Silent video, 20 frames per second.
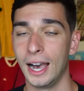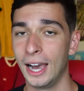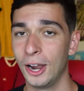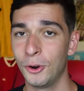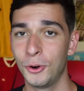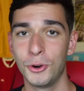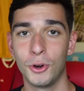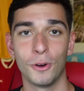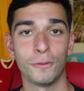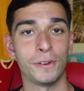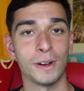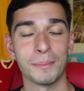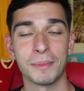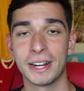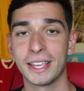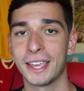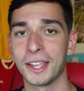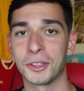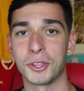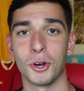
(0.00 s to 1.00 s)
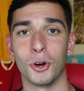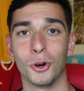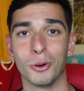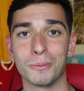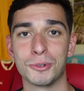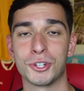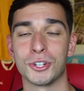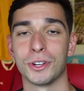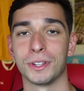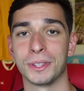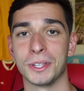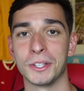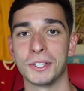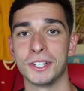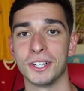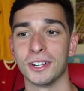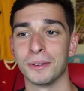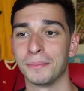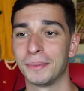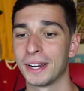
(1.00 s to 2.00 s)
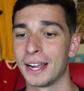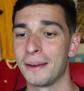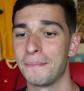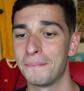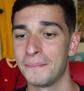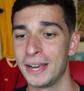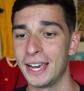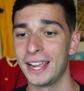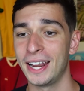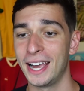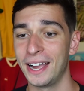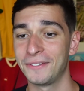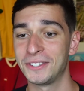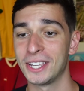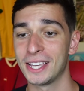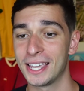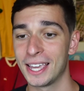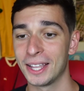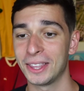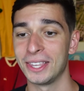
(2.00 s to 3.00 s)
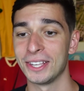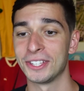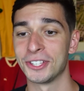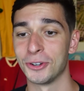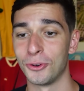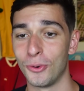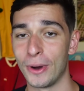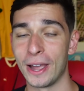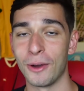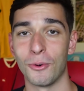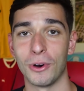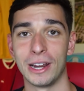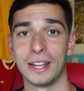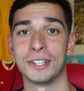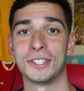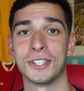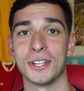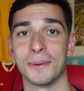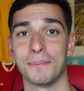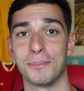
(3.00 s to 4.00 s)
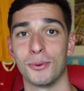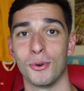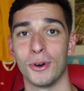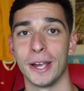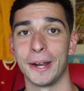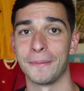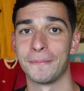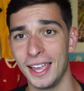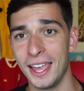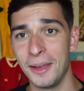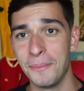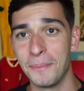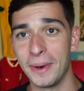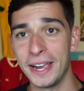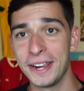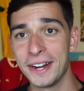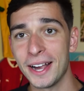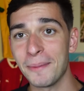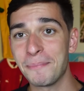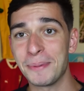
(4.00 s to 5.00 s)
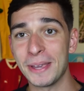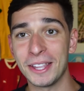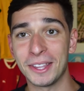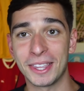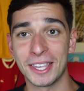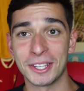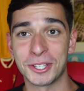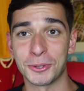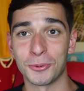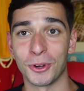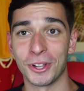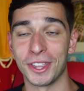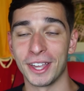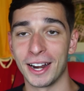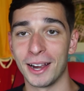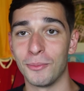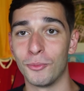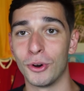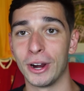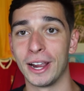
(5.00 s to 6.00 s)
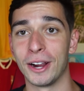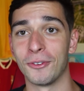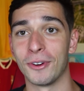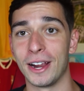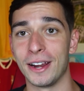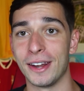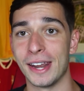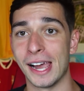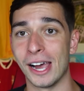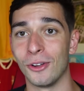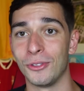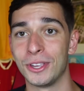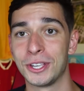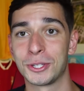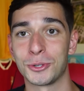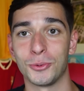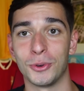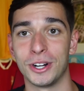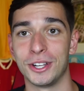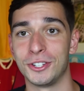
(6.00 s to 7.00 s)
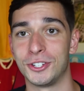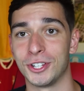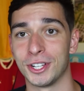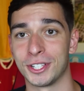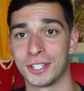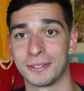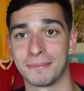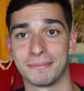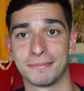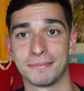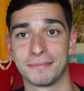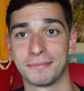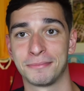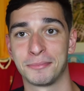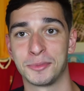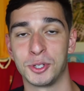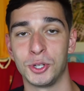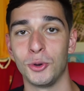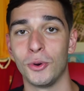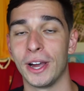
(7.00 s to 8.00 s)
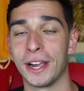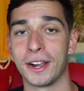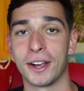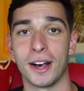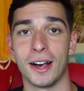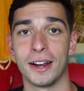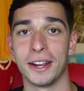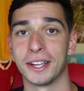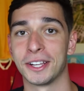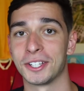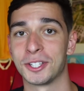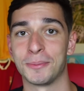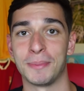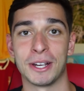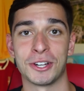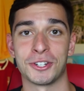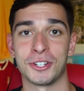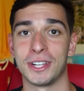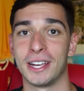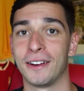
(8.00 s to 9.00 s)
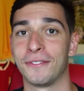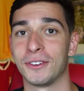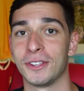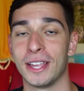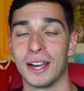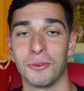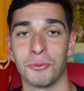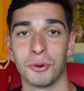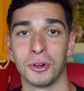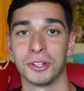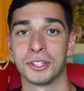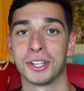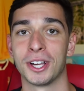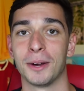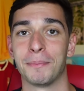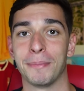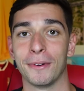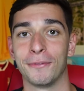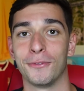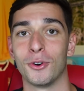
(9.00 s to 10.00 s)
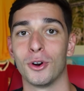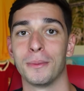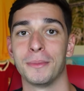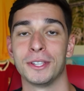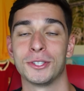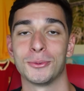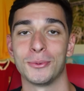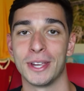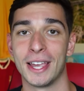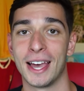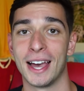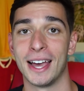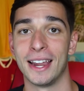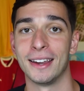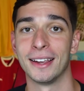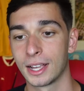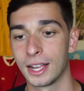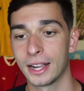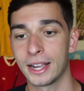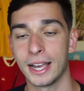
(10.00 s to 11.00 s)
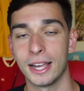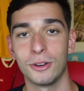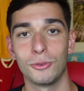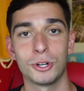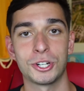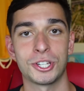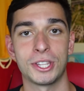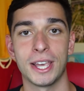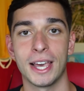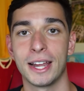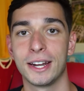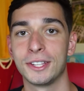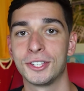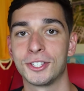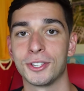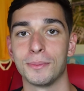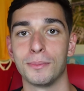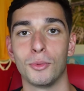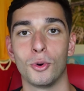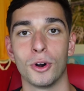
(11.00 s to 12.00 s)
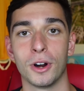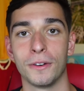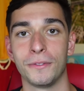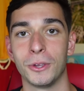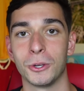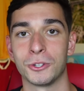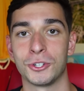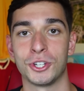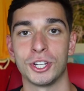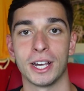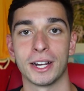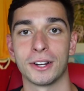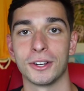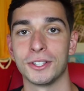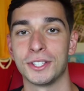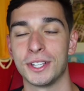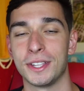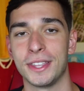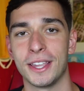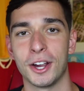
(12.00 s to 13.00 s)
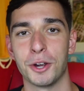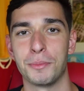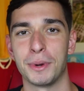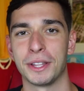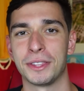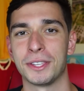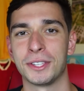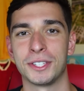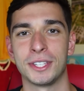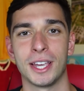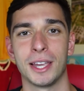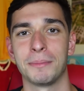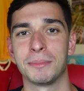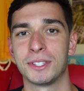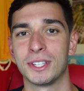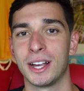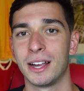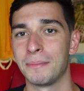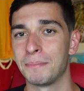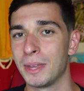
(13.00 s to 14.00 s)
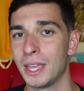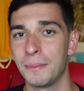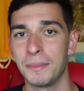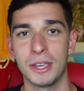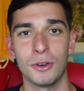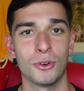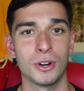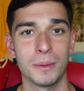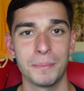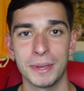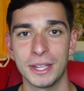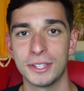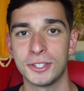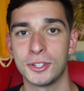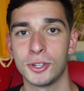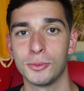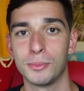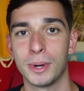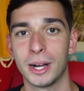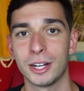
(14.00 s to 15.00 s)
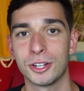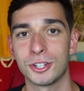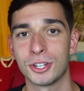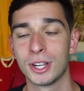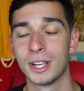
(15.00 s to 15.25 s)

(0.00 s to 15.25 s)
I don't know if I'm going to get the home shirt this year, but I might have to get this away one at some point. It might not beat this one that I'm wearing right now. This one is just too iconic, especially after that World Cup performance we had. I kind of wish they added some more of those checkers in there, but at the same time, maybe it would have been too much.